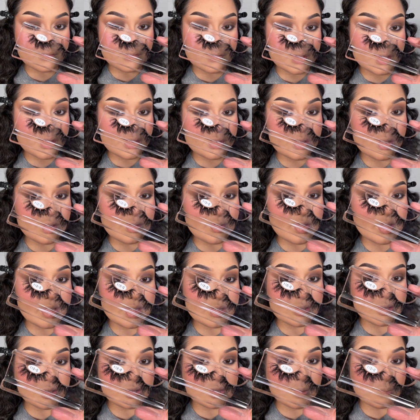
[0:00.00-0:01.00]
These are the
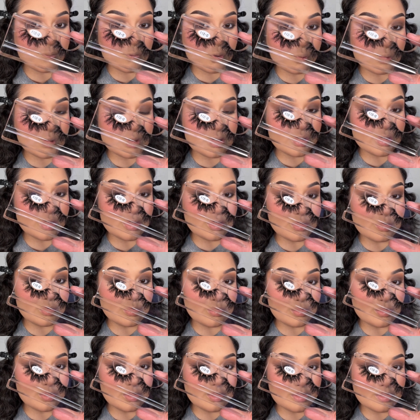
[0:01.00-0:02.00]
lashes I'm going to
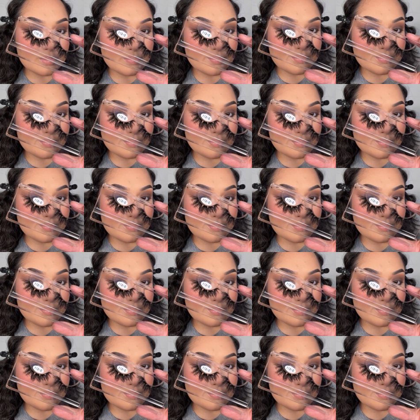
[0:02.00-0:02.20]
use.